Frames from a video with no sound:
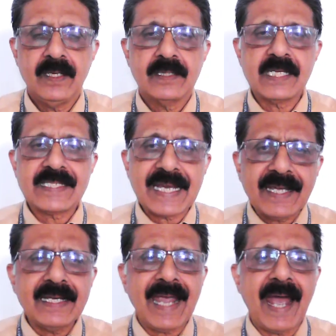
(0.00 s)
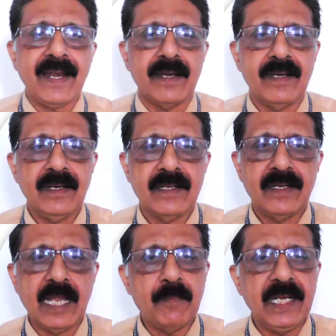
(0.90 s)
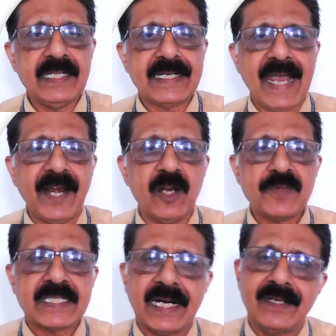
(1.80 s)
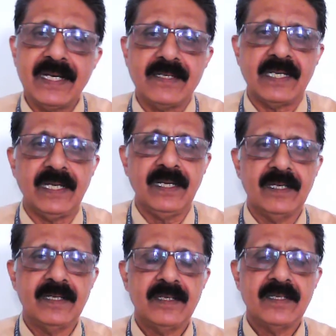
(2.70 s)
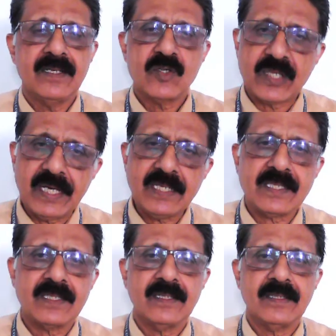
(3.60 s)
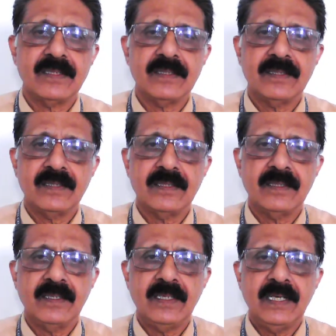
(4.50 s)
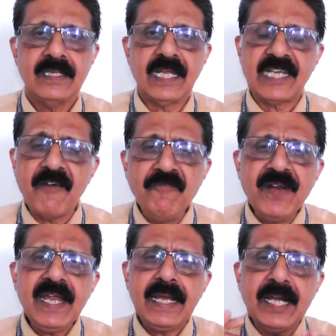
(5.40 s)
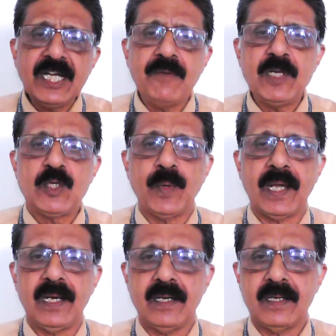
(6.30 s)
The second canon, namely the canon of certainty, says that every individual